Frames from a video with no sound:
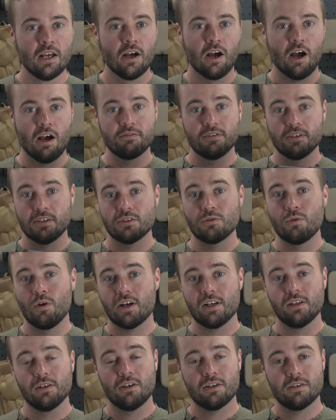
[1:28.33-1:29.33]
I've done
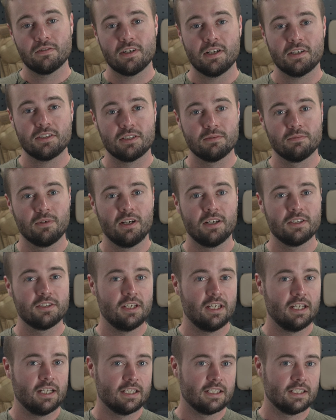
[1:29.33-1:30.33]
quite a lot of
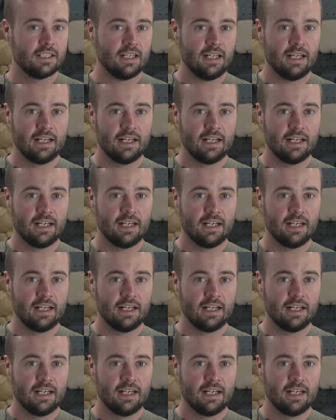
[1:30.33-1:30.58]
customizing